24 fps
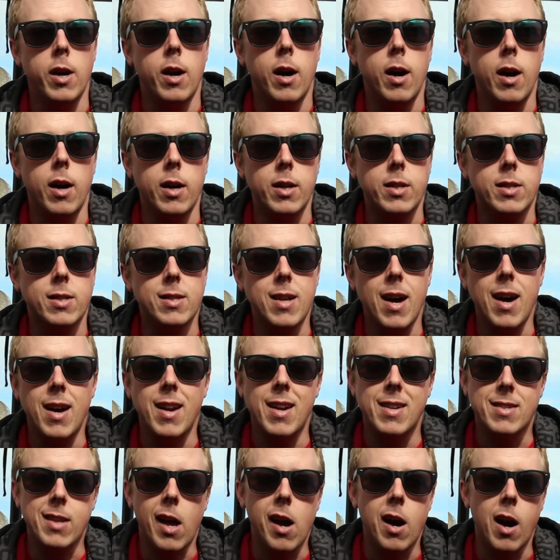It's not
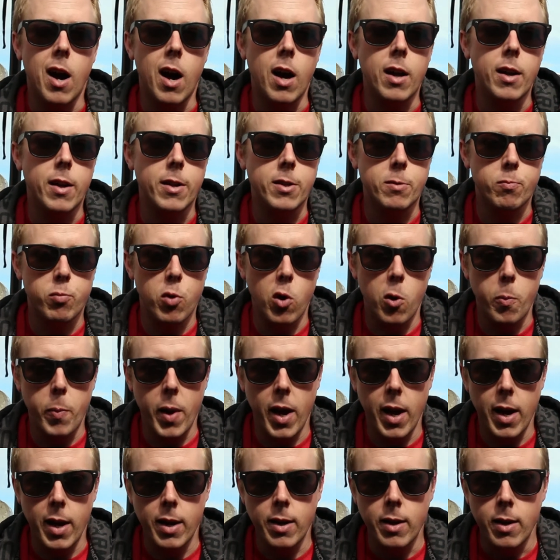as hot as
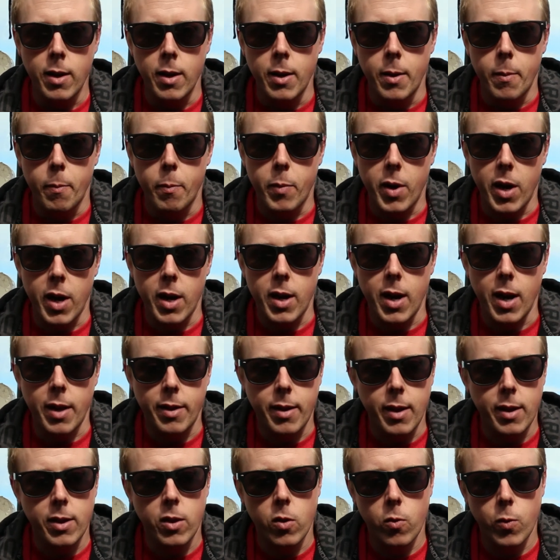propane, but I
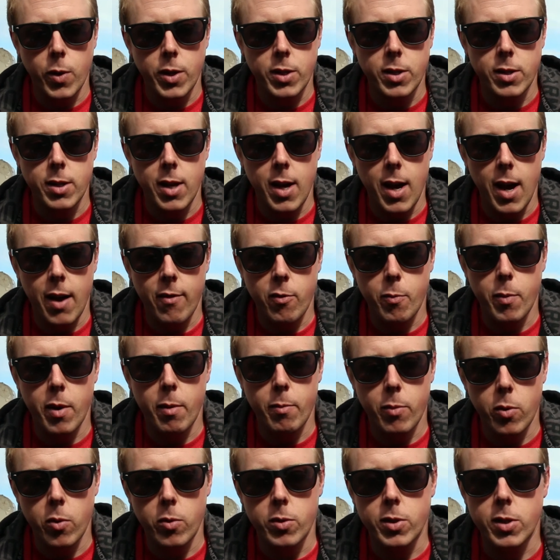think the reason they have them
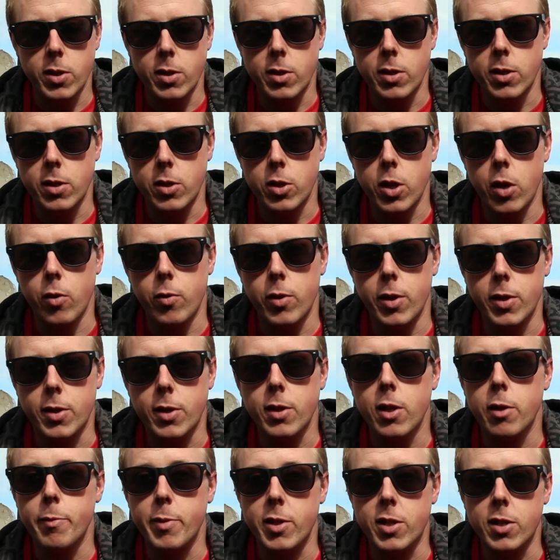on boats is generally it's
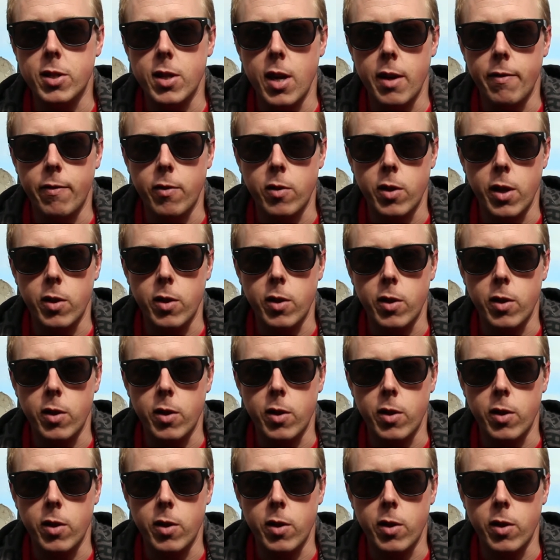a little bit safer.